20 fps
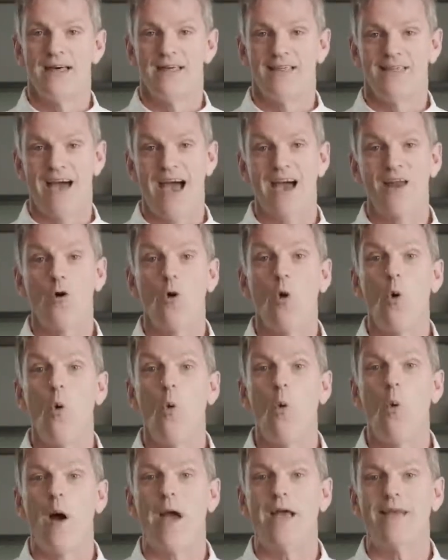That
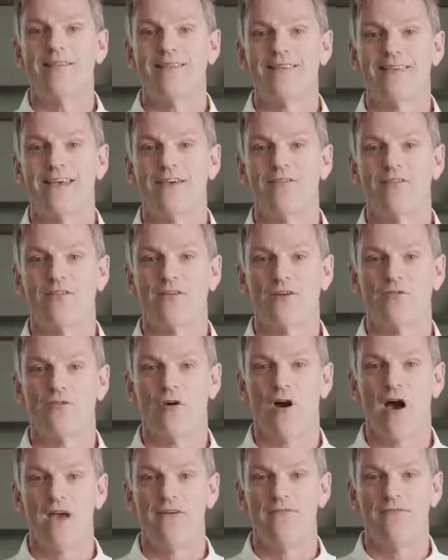always gives the
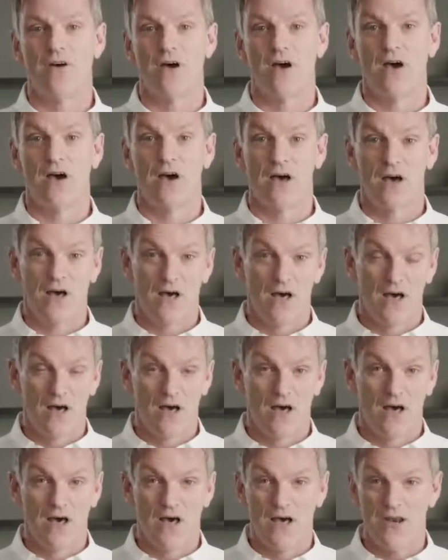driver
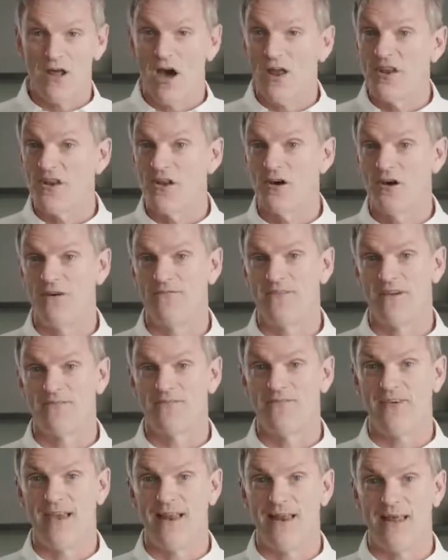an unnerving
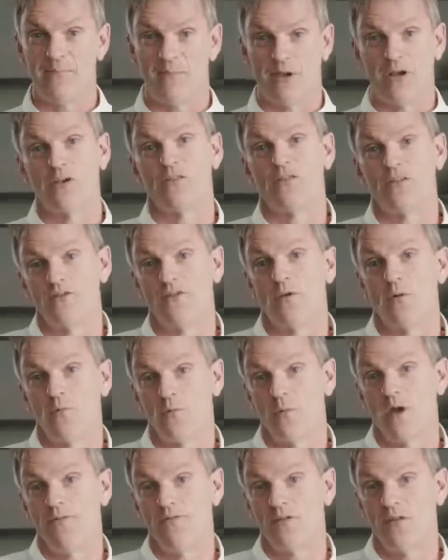feeling, because if
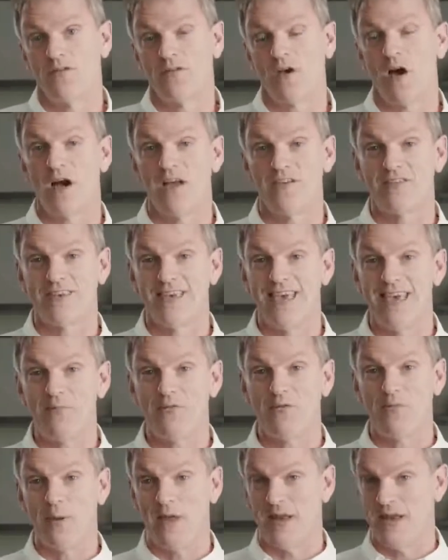the tyres keep
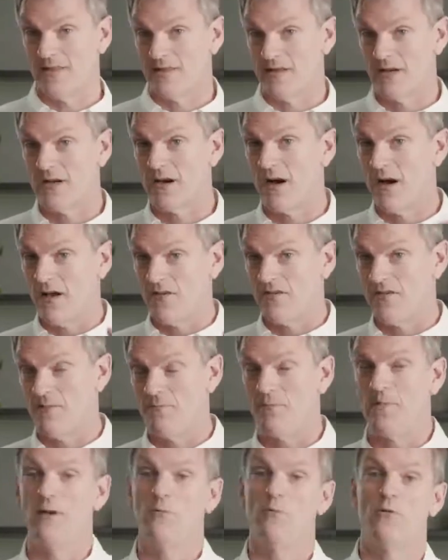spinning, the car
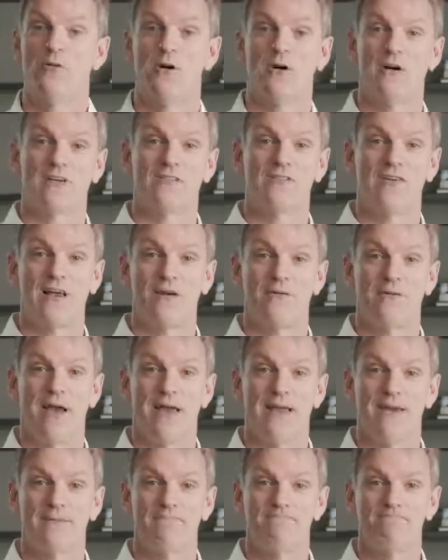simply will not
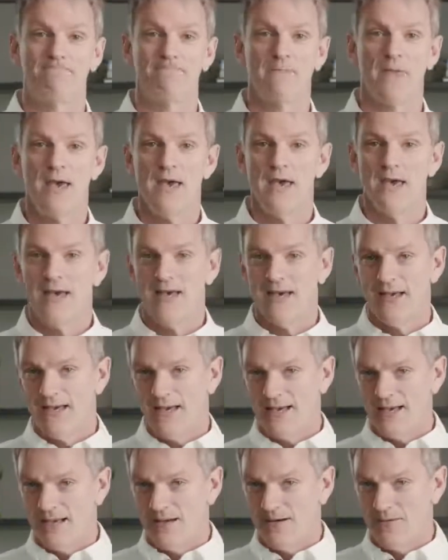accelerate.
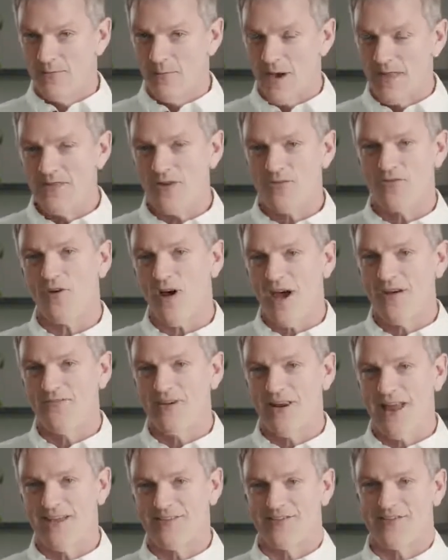When the driver
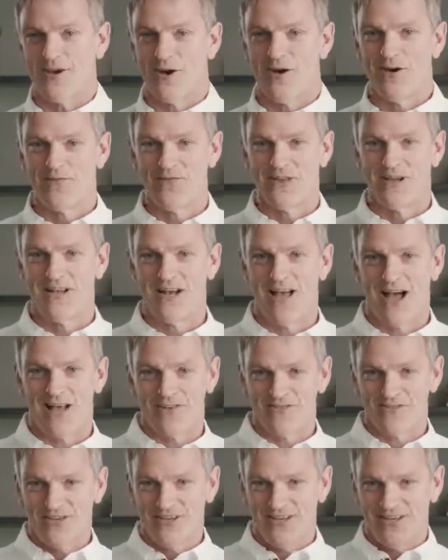lets go of the
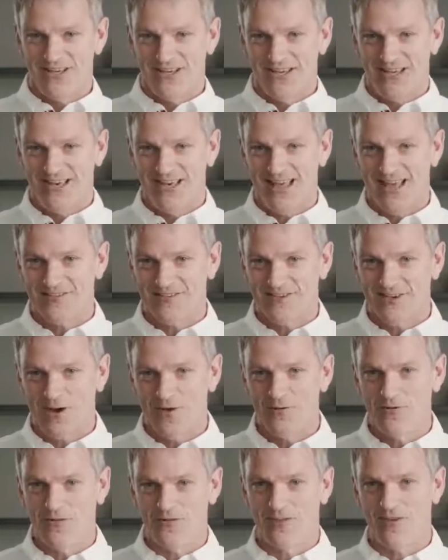clutch, he lets
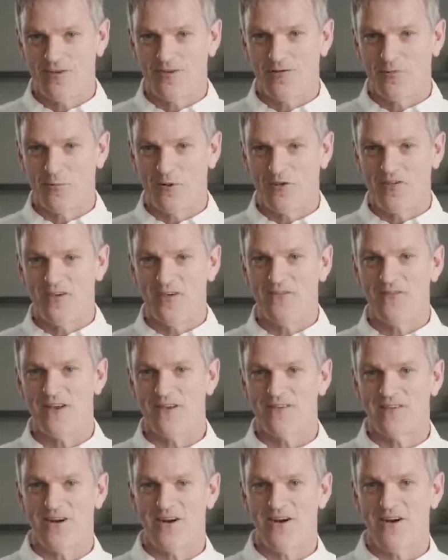go to this
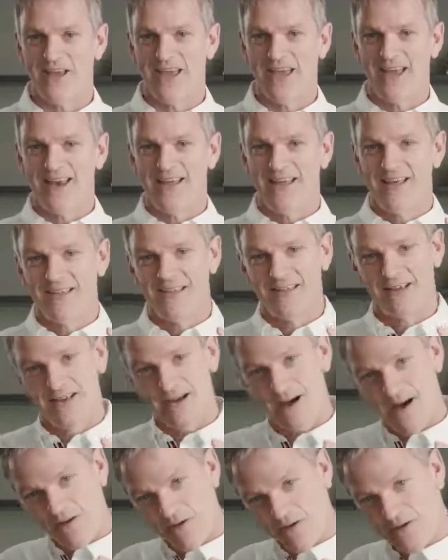specific target. The
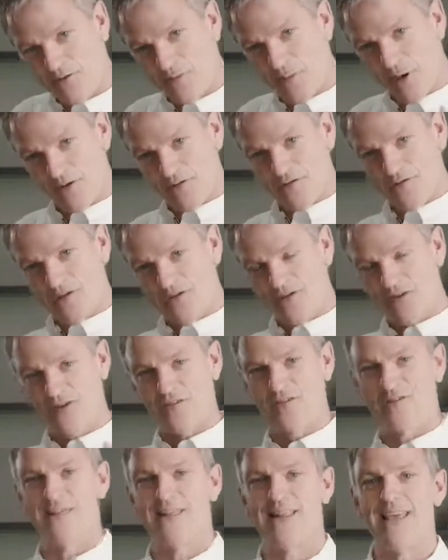car is supposed to
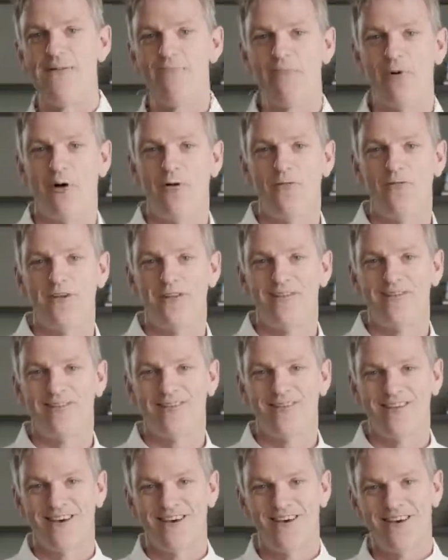just leap off
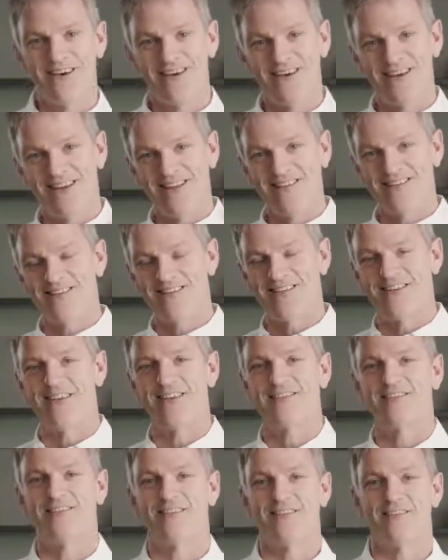into the
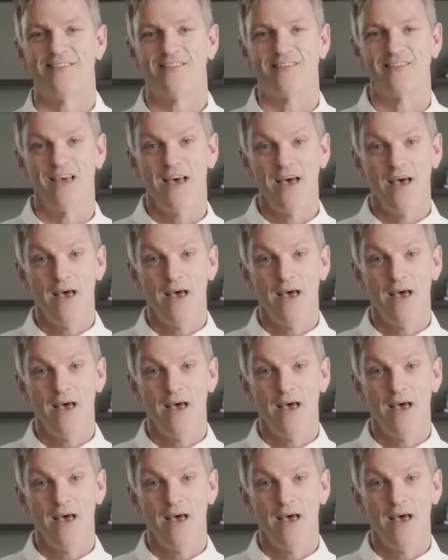distance,